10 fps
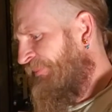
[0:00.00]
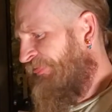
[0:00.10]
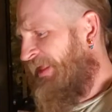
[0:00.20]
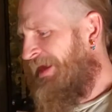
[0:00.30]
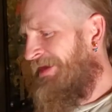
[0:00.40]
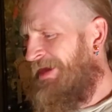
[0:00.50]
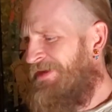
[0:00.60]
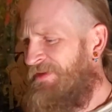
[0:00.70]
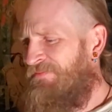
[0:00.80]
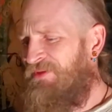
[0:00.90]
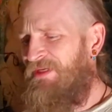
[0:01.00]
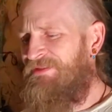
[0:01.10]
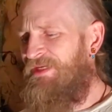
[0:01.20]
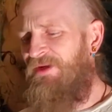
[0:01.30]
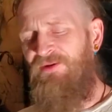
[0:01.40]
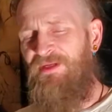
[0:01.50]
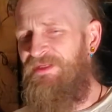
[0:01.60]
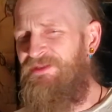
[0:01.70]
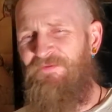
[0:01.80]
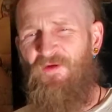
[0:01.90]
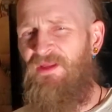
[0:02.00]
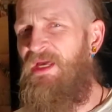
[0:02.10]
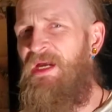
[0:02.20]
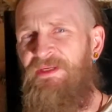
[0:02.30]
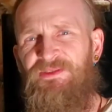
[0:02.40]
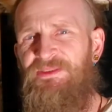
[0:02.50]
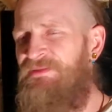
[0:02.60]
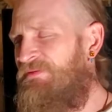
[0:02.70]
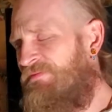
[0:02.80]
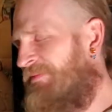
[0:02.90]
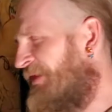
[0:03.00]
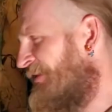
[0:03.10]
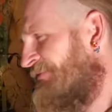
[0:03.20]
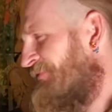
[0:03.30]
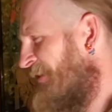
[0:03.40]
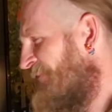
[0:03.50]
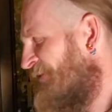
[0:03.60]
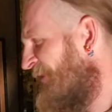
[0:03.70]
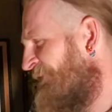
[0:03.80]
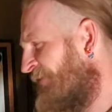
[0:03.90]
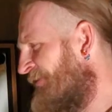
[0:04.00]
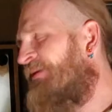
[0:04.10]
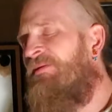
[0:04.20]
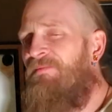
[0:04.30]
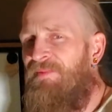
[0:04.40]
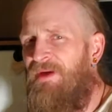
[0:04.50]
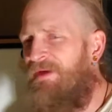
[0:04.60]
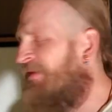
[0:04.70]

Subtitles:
And how that plays out in each of our lives may be different, but